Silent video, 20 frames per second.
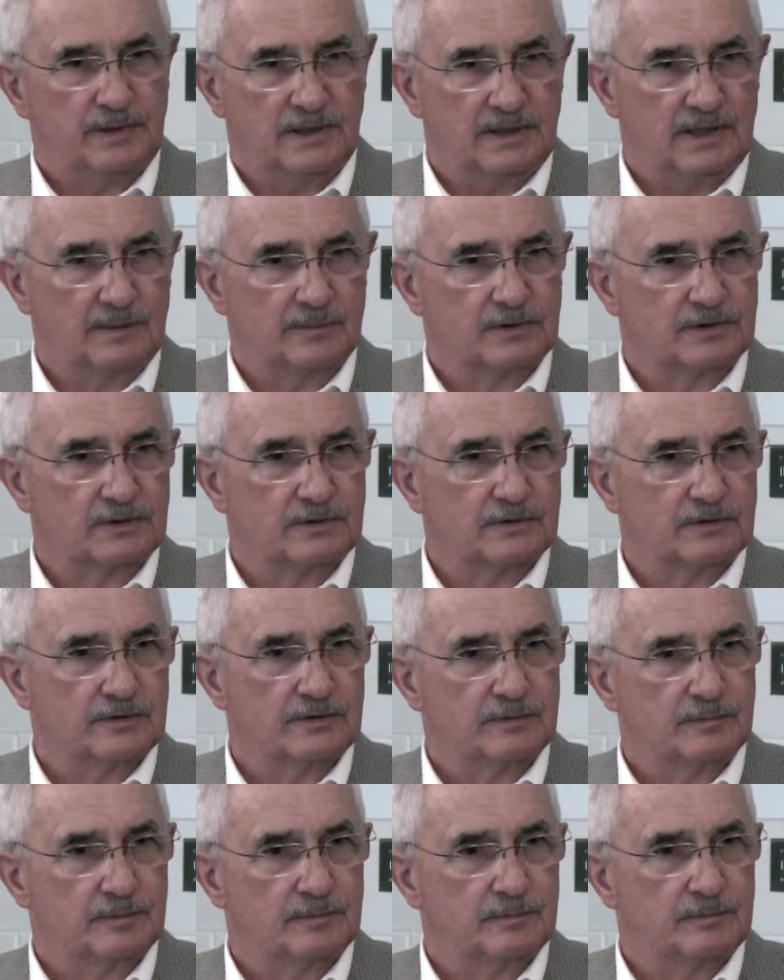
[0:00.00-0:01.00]
being able to go to
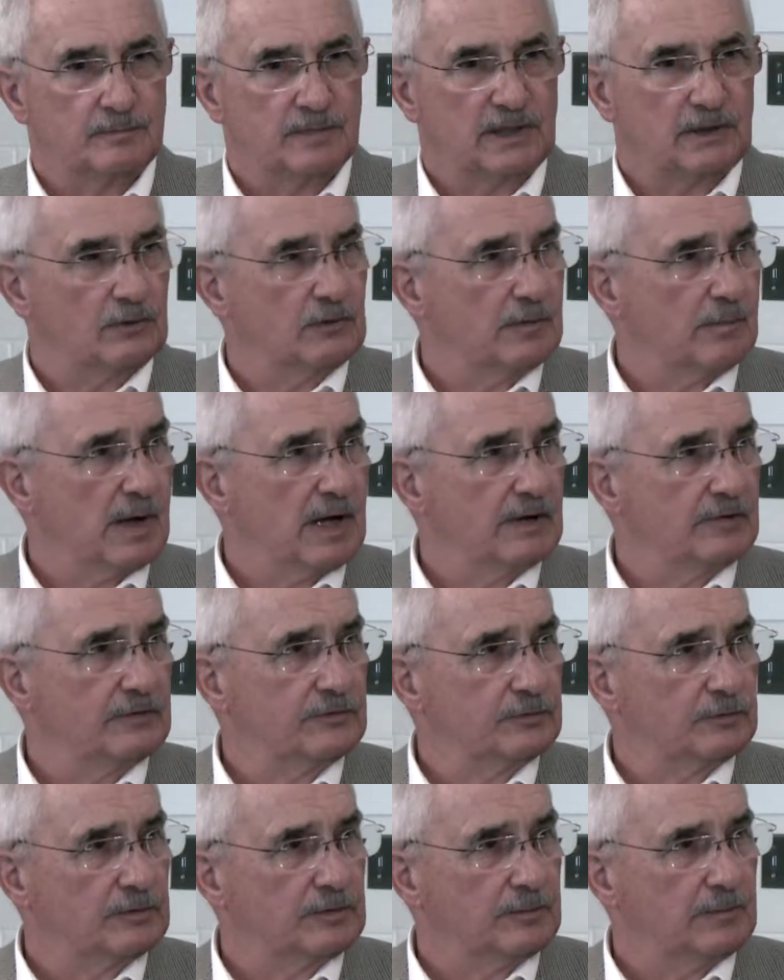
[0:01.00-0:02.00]
the Bighorn
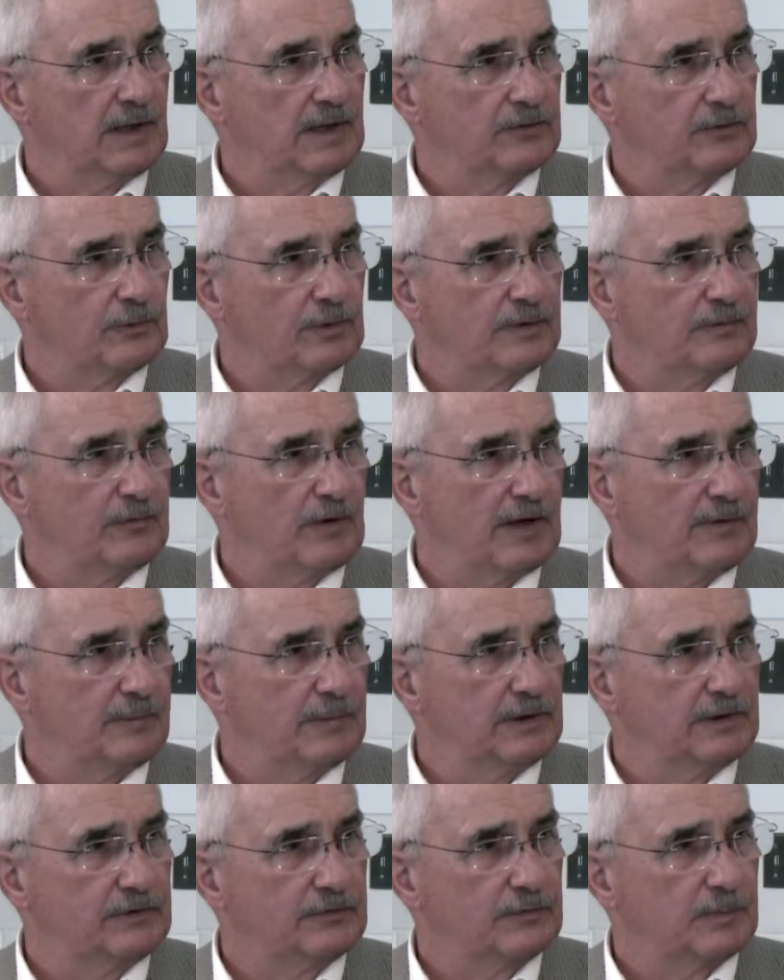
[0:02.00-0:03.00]
Mountains. We're about 25
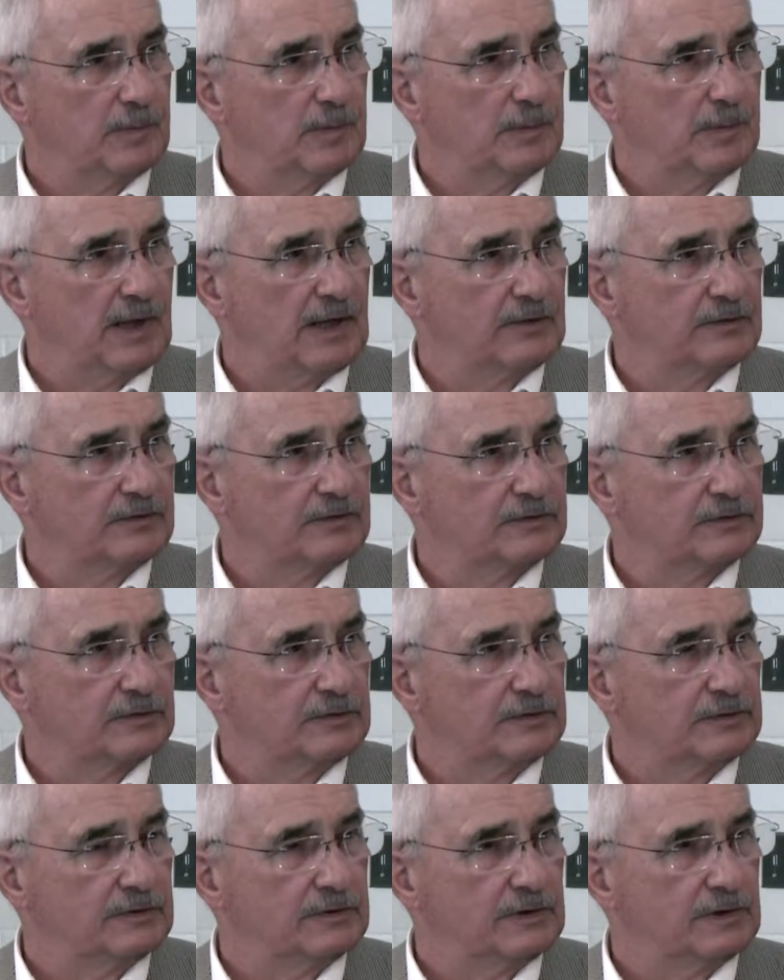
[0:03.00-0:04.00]
minutes from the mountains,
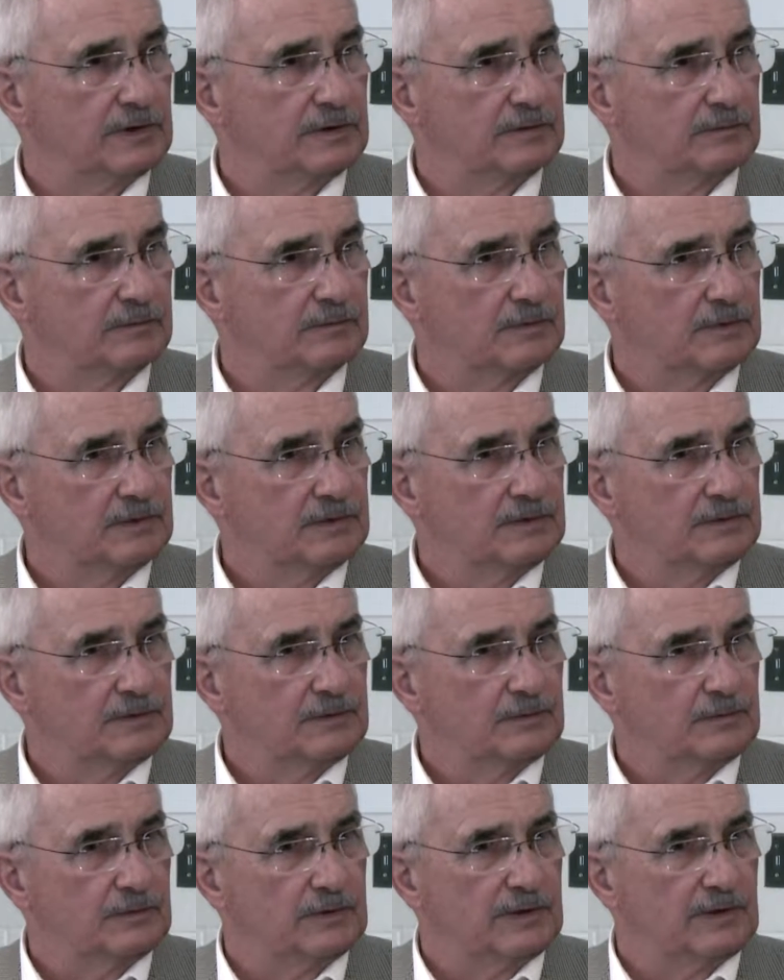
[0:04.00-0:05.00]
and
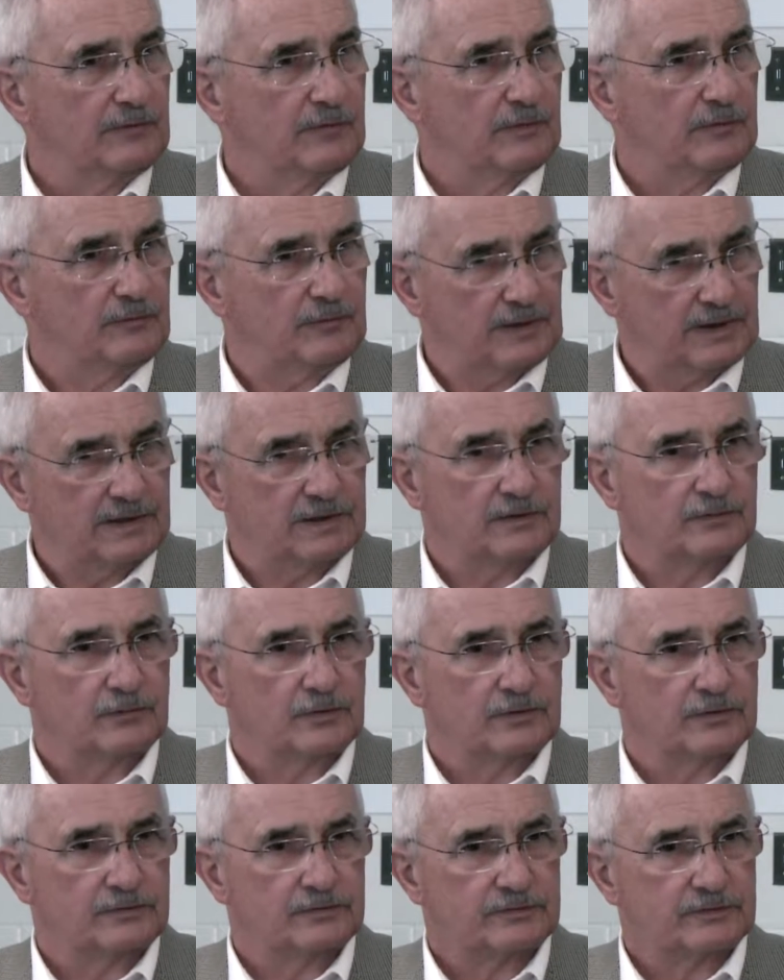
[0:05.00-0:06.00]
we have a very
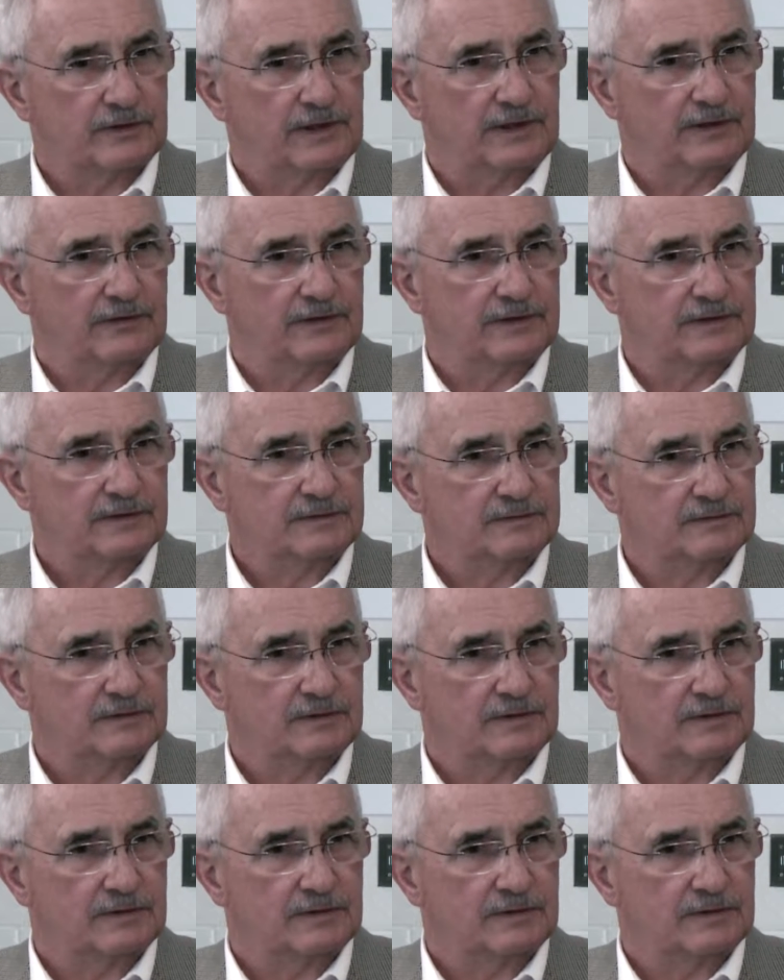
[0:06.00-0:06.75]
diverse area.